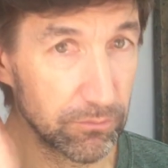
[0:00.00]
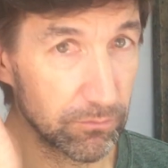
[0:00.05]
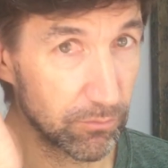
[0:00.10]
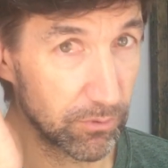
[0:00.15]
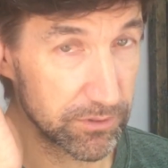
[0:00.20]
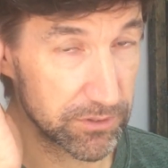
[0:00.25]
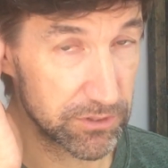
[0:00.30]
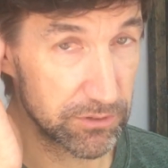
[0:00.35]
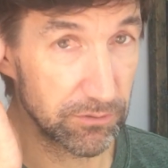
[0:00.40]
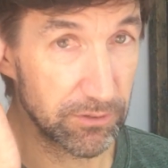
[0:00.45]

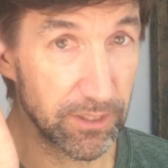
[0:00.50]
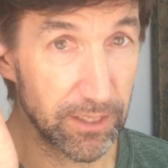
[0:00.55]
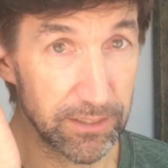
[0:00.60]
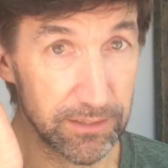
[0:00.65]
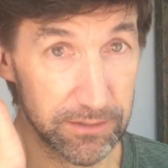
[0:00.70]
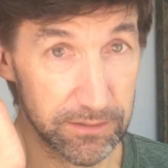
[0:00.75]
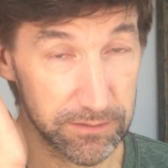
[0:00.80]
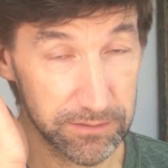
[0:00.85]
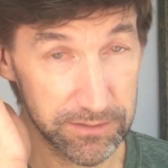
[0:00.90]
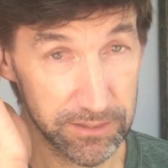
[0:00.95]
once you get
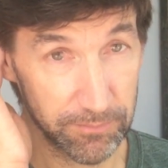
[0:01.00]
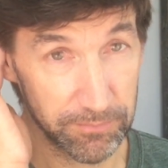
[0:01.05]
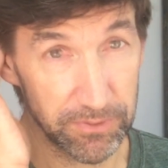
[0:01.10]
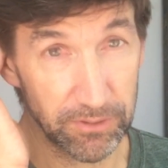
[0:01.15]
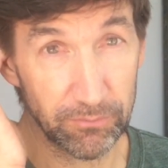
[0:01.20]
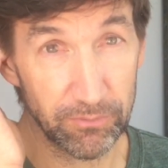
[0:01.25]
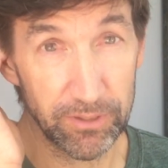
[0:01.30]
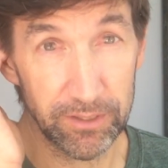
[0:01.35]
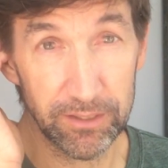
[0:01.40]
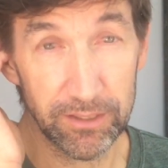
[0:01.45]
something
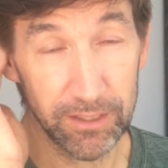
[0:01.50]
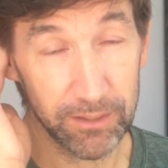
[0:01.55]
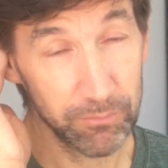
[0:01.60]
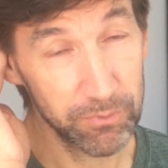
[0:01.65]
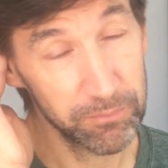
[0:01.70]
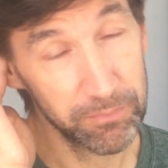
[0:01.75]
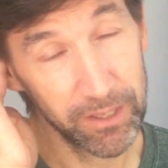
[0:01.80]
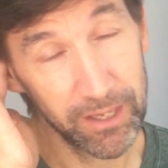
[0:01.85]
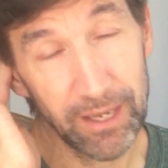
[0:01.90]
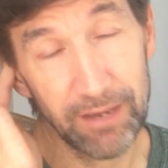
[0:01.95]
written, and we
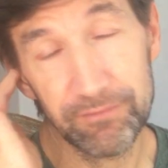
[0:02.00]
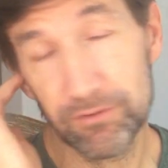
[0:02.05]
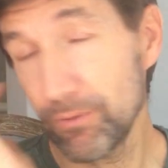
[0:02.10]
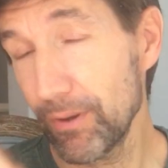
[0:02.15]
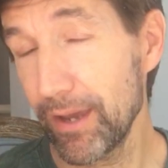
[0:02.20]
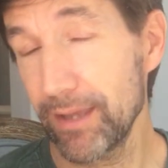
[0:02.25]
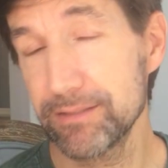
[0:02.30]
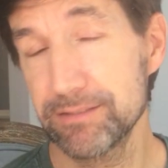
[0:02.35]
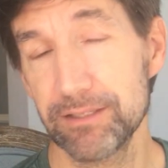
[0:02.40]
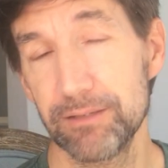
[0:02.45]
may have you
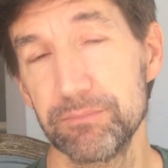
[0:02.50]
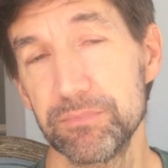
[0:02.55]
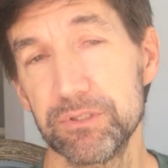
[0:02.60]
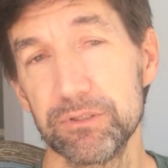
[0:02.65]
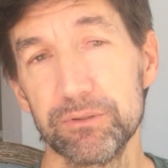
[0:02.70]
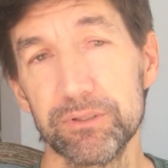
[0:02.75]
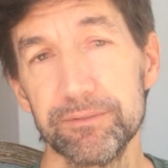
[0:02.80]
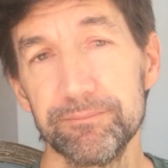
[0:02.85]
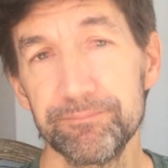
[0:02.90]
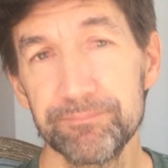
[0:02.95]
add some to
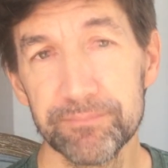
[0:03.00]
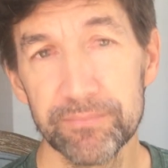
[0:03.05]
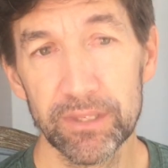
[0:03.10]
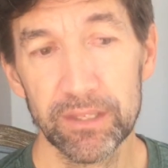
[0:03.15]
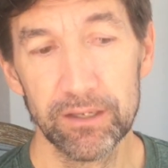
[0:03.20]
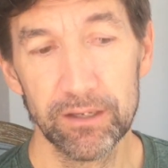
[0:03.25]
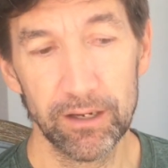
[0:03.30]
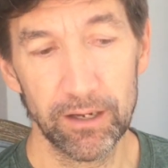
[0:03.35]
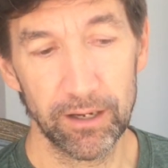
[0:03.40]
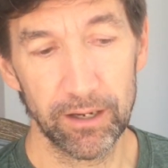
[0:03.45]
it.
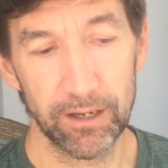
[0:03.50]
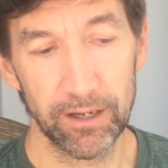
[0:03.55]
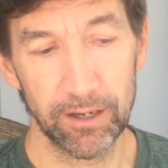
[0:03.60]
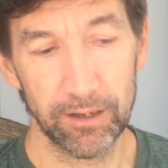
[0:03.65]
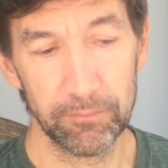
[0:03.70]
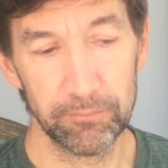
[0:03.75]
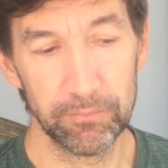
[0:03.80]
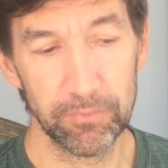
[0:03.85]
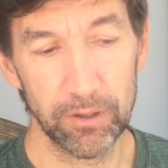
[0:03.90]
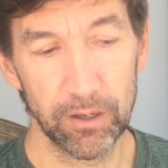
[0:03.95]

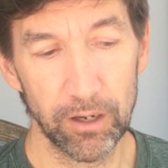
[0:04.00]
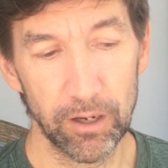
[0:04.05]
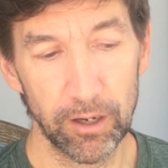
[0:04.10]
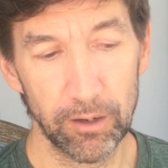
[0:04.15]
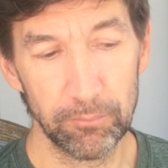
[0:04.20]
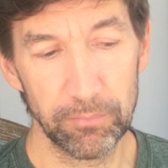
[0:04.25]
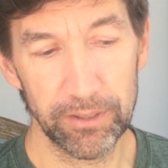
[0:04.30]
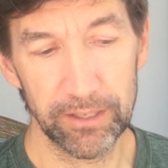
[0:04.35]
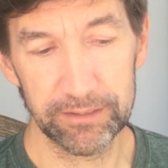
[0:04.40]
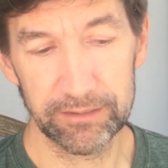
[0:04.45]

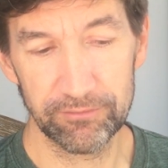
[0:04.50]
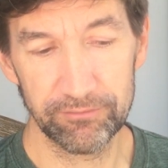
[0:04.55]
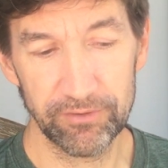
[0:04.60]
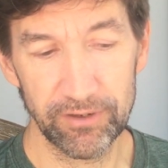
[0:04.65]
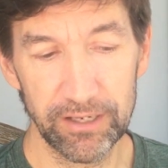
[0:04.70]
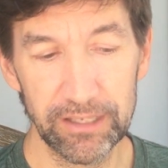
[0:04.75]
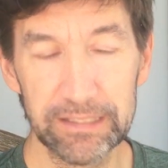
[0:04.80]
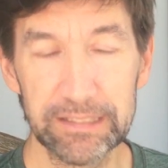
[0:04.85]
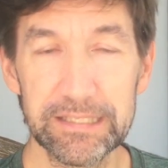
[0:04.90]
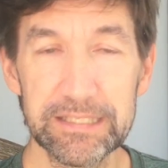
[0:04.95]
But at the
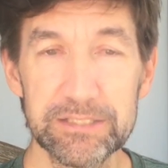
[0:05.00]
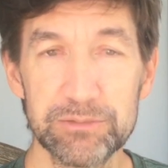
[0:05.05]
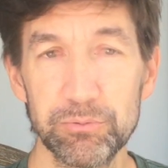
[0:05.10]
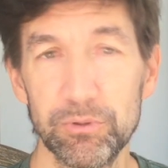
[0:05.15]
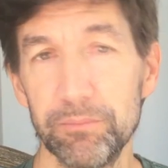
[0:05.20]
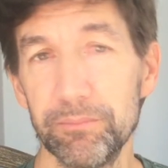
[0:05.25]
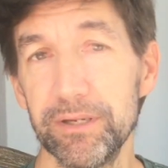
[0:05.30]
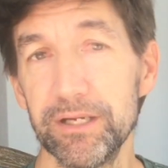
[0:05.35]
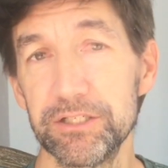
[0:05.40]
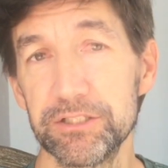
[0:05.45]
very least,
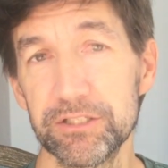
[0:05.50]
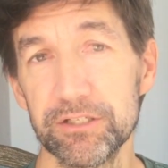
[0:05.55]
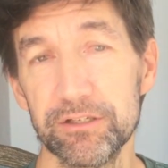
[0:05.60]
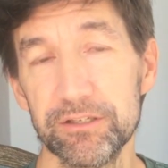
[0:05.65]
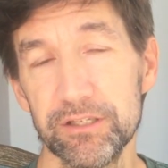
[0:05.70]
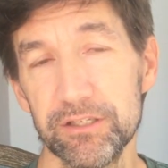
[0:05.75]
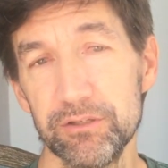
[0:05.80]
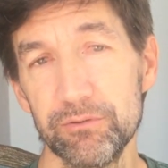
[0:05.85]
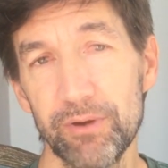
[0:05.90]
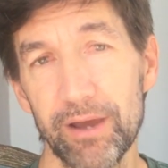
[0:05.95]
we'll make sure
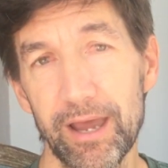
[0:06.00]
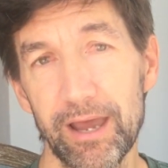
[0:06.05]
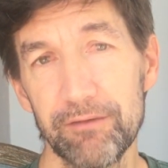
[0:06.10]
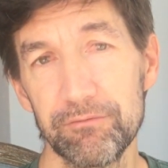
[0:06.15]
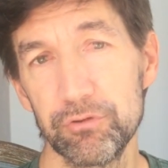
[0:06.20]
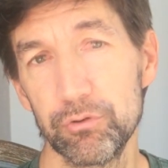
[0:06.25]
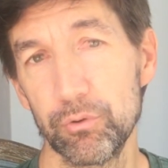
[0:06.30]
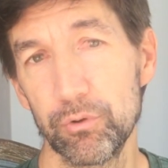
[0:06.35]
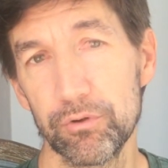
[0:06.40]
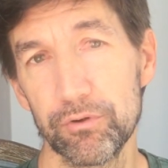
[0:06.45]
that you have
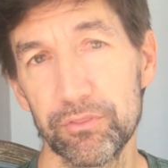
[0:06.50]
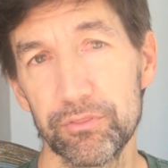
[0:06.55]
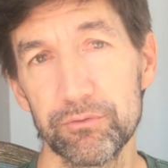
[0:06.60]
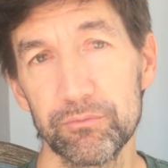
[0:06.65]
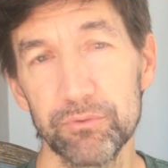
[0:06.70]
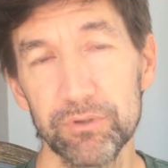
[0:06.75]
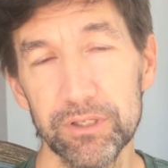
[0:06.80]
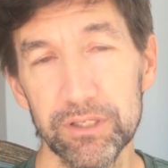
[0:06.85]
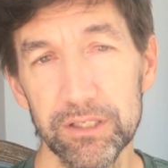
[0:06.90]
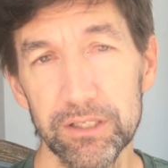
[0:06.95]
your
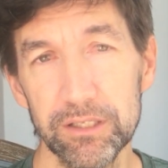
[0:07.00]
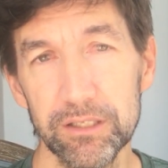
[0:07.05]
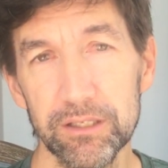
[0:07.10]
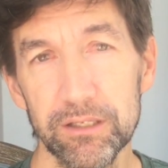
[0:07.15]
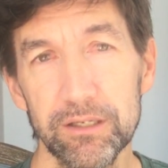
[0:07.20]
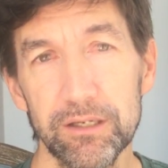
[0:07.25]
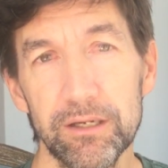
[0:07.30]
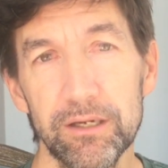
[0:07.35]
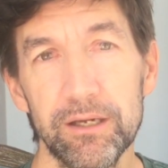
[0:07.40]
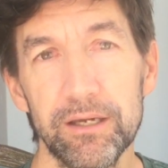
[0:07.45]
3
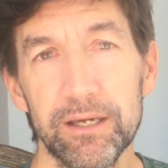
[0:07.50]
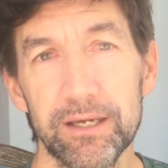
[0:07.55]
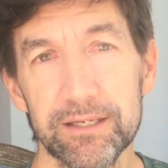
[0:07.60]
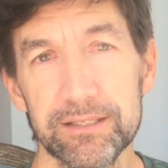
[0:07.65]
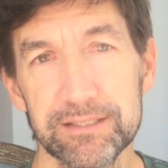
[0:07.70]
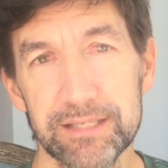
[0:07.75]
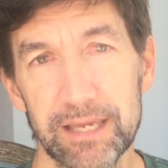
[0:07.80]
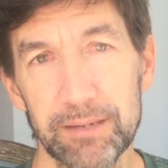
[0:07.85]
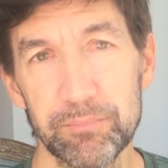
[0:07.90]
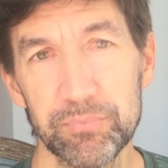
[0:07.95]

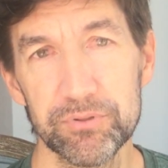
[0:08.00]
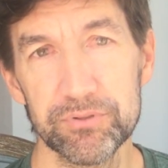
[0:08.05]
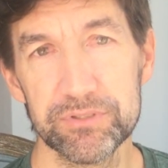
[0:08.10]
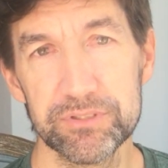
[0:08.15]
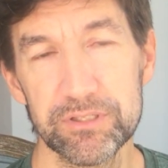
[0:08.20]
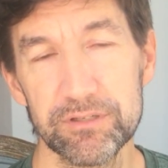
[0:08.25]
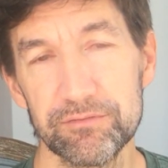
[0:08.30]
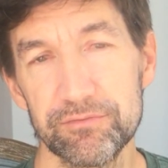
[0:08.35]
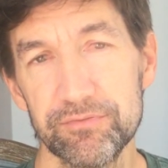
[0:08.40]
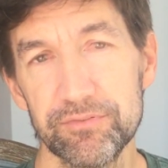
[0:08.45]
examples
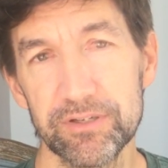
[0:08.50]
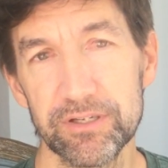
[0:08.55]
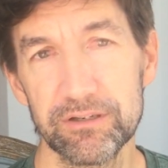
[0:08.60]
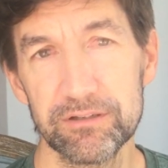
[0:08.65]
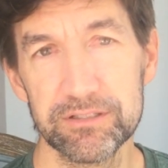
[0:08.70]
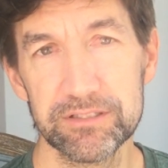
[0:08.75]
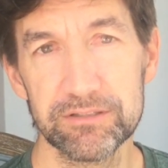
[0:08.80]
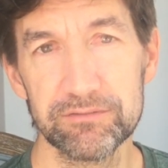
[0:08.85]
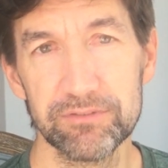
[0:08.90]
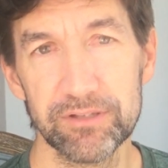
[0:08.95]
of
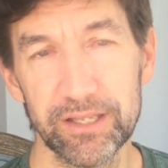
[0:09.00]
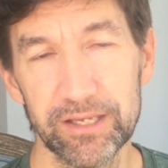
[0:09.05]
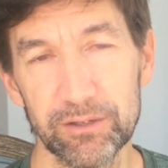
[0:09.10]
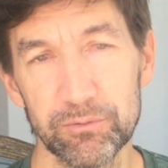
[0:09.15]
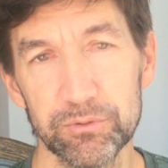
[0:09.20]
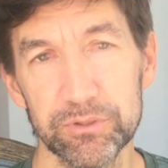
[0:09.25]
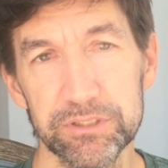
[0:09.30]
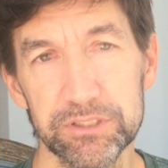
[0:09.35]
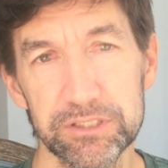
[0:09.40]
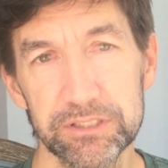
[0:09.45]
figurative
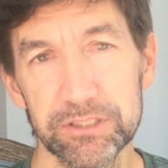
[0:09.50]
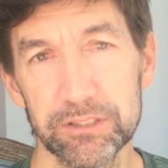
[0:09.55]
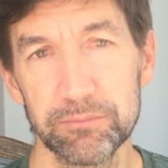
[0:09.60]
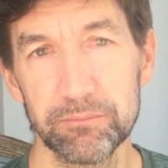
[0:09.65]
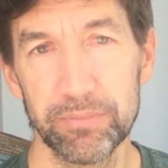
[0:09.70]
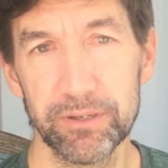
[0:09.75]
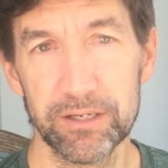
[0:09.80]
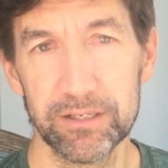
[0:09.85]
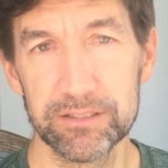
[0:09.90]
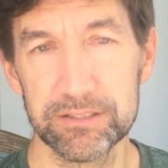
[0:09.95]
language
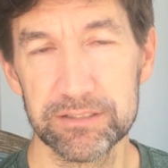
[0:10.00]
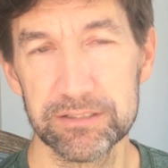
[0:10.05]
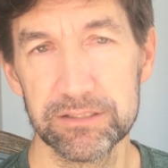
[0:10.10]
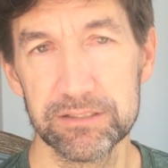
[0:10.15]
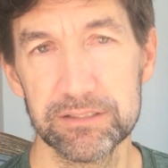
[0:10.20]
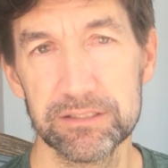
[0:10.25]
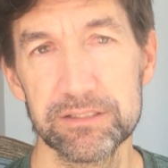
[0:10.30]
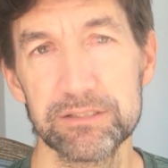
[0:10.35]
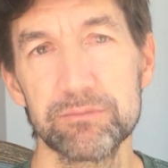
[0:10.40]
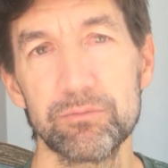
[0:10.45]

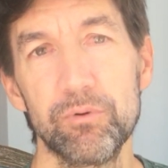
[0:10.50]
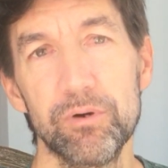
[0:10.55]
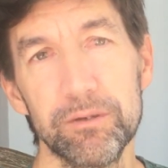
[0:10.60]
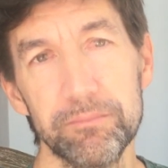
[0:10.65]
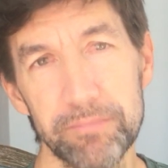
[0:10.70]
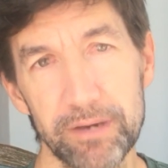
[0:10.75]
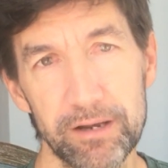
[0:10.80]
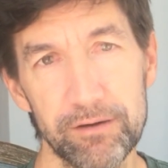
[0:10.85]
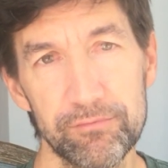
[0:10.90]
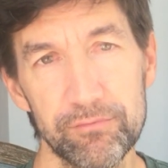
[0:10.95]
comparisons,
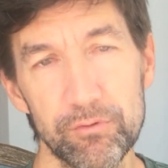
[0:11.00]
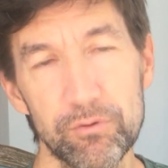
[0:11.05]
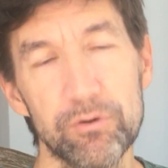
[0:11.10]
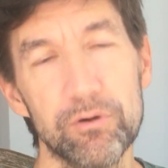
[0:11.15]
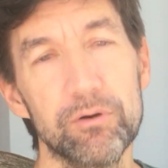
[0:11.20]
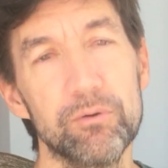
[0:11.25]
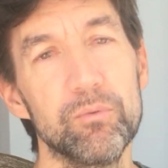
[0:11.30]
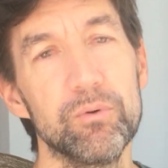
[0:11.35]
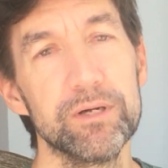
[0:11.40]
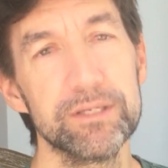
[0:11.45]
one
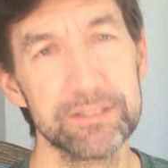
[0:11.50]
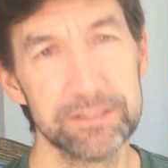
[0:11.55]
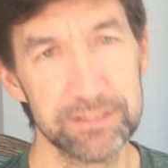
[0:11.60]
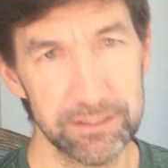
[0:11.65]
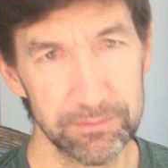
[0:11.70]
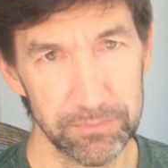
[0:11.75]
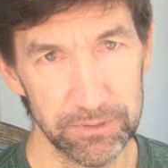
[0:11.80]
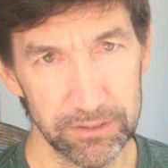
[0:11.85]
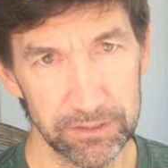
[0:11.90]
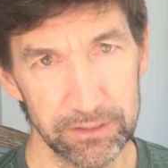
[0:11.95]
metaphor, one
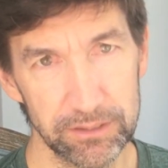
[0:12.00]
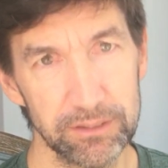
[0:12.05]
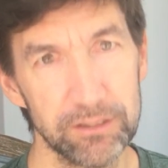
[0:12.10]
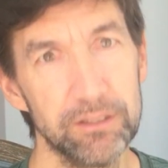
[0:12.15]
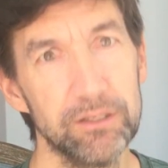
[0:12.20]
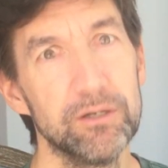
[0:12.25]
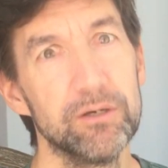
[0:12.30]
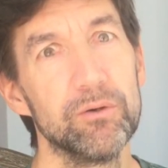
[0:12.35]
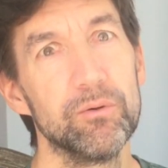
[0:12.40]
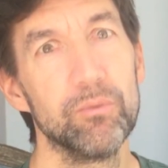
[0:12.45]
simile,
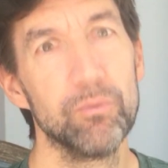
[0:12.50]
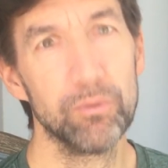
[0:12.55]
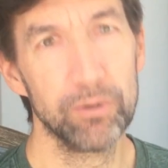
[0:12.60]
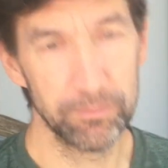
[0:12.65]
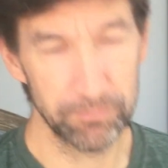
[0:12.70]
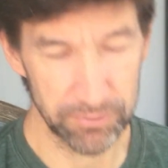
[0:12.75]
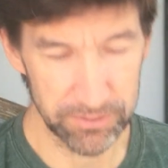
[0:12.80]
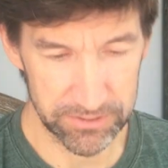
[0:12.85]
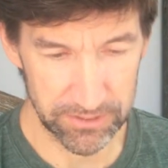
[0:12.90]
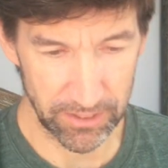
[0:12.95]
one
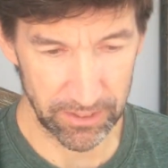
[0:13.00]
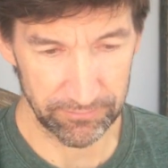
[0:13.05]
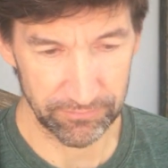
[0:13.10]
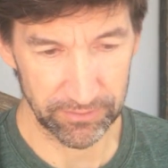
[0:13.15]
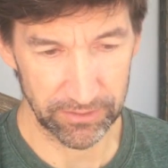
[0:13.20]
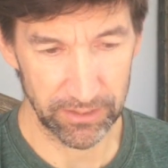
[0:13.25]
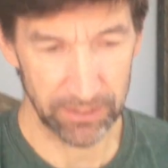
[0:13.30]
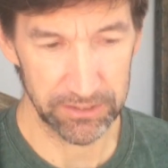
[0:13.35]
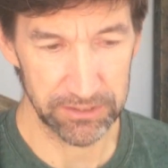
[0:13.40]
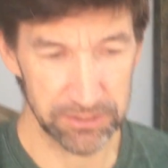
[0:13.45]

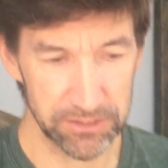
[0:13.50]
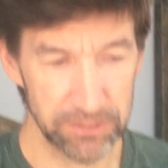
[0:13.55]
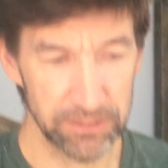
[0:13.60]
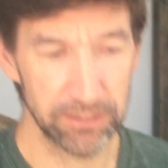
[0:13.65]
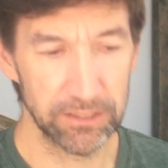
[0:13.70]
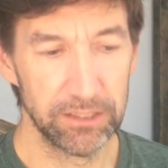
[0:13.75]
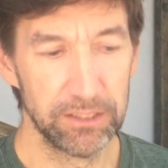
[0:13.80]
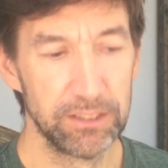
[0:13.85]
personification.